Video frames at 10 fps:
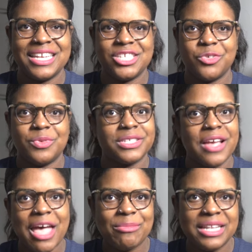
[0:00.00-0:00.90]
get you and what's gonna
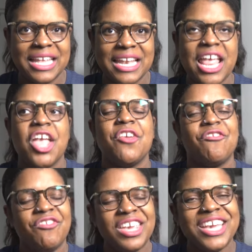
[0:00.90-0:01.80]
happen then.
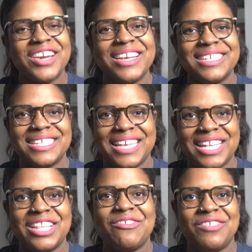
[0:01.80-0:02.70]
Fear is
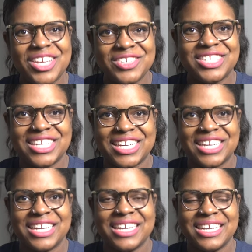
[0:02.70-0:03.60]
in the
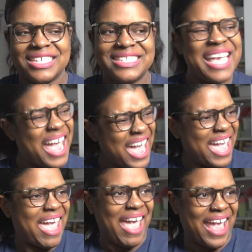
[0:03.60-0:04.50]
future.
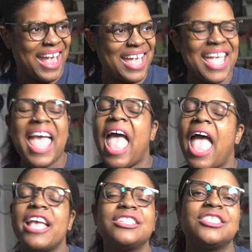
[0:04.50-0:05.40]
Dang.
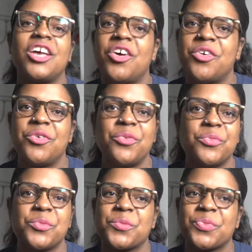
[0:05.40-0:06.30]
And
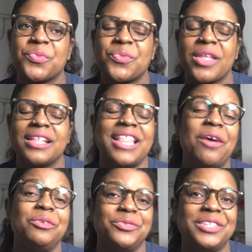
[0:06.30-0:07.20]
so
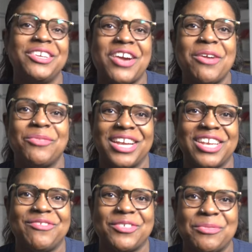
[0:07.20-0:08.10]
that was really
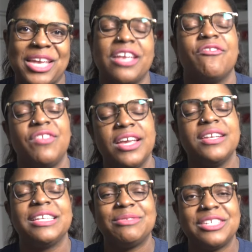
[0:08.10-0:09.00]
groundbreaking for me. Fear
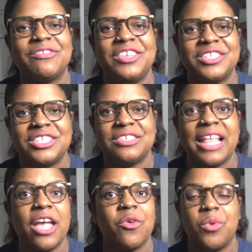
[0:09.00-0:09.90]
lives in the future.
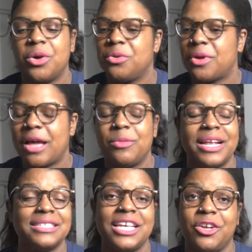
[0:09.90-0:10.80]
That quote, when
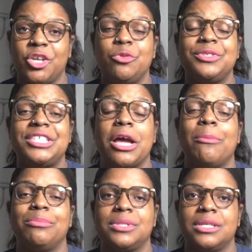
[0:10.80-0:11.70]
I tell you,
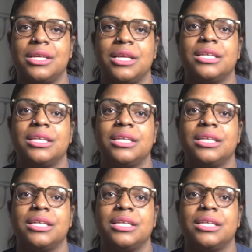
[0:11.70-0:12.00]
jumped